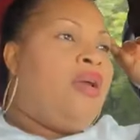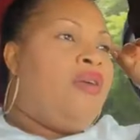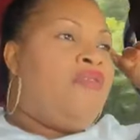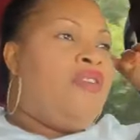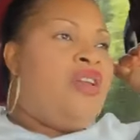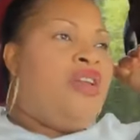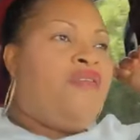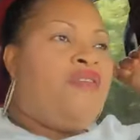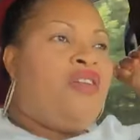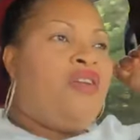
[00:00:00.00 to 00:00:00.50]

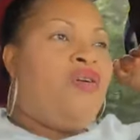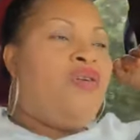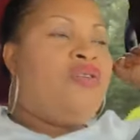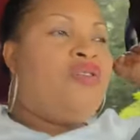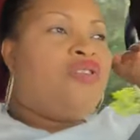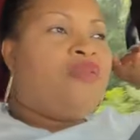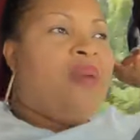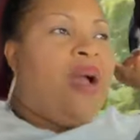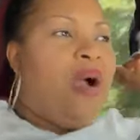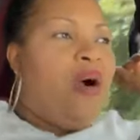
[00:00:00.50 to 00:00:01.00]
Even if you
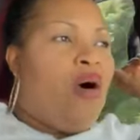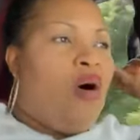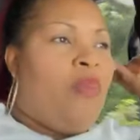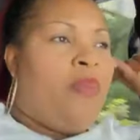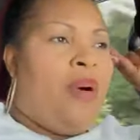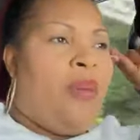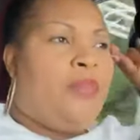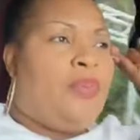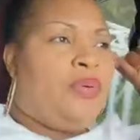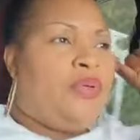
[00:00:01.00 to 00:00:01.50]
don't use my
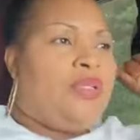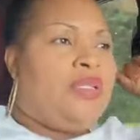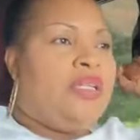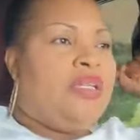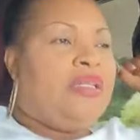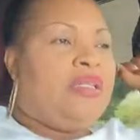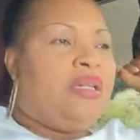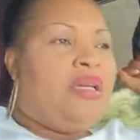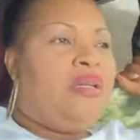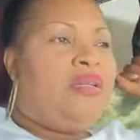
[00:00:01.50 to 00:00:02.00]
all-purpose
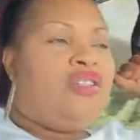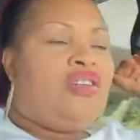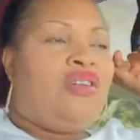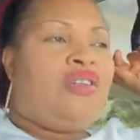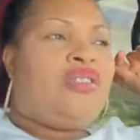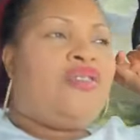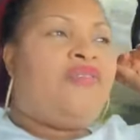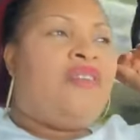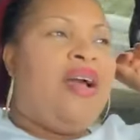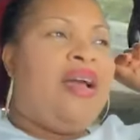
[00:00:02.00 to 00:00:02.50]
seasoning,
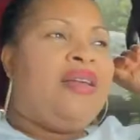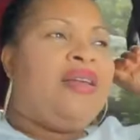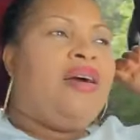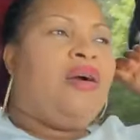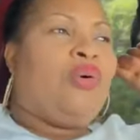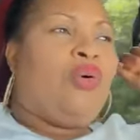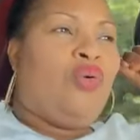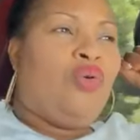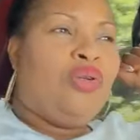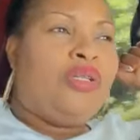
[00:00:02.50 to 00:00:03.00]
just
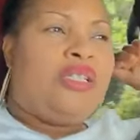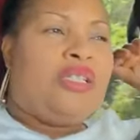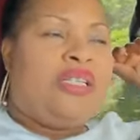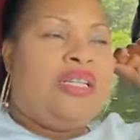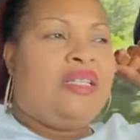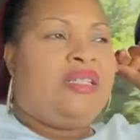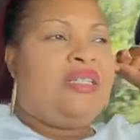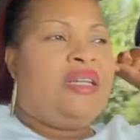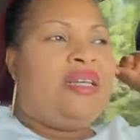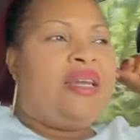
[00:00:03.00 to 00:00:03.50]
find a good
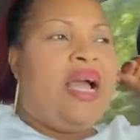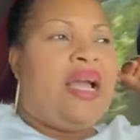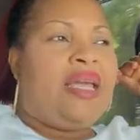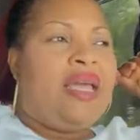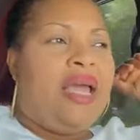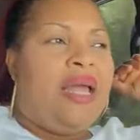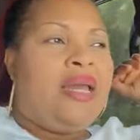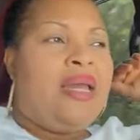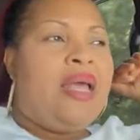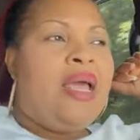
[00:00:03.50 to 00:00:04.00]
seasoning
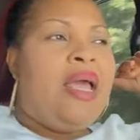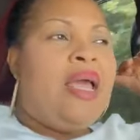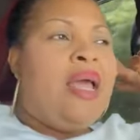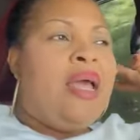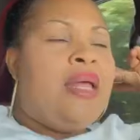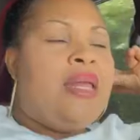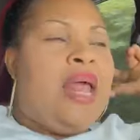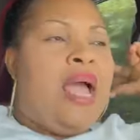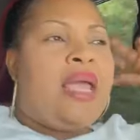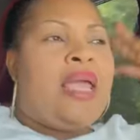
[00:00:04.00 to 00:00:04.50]
that
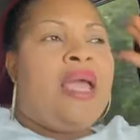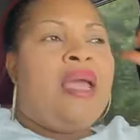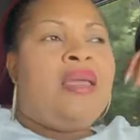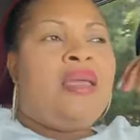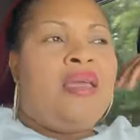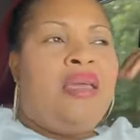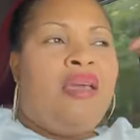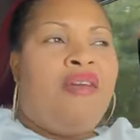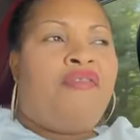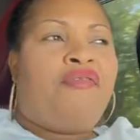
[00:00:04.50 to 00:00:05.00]

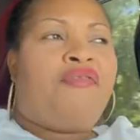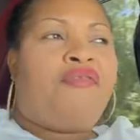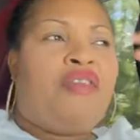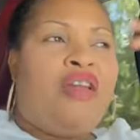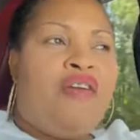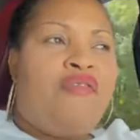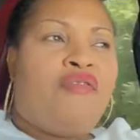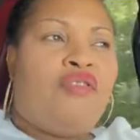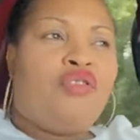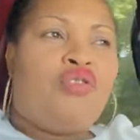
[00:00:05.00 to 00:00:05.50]
can give
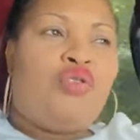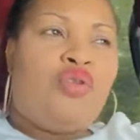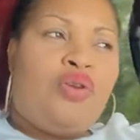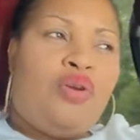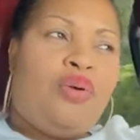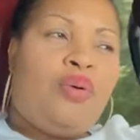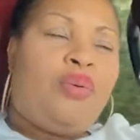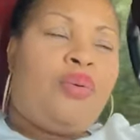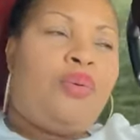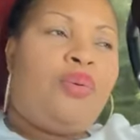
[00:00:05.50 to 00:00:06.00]
flavor
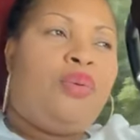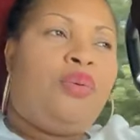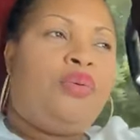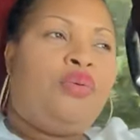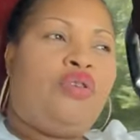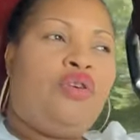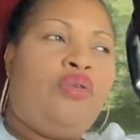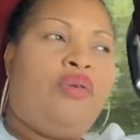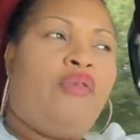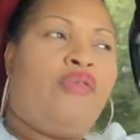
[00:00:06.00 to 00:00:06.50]
to your
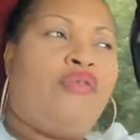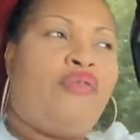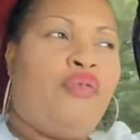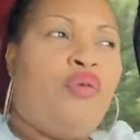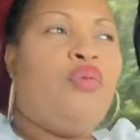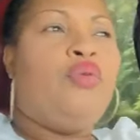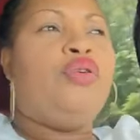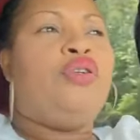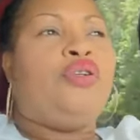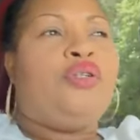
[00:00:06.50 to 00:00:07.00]

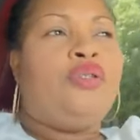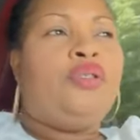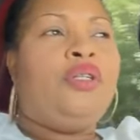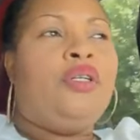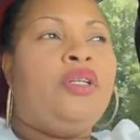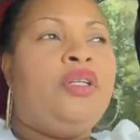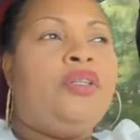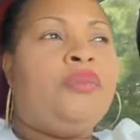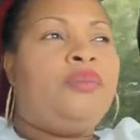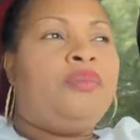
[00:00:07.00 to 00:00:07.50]
food.